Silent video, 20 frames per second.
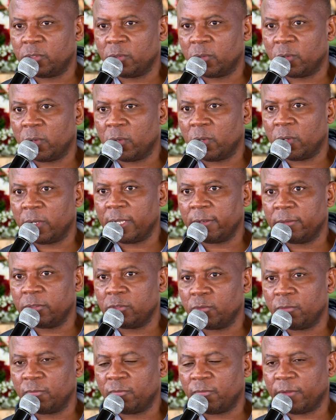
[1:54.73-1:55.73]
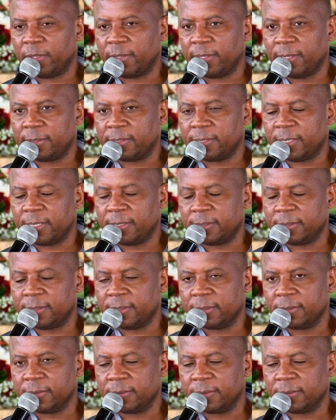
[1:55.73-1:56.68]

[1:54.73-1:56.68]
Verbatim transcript: to go and do further tests.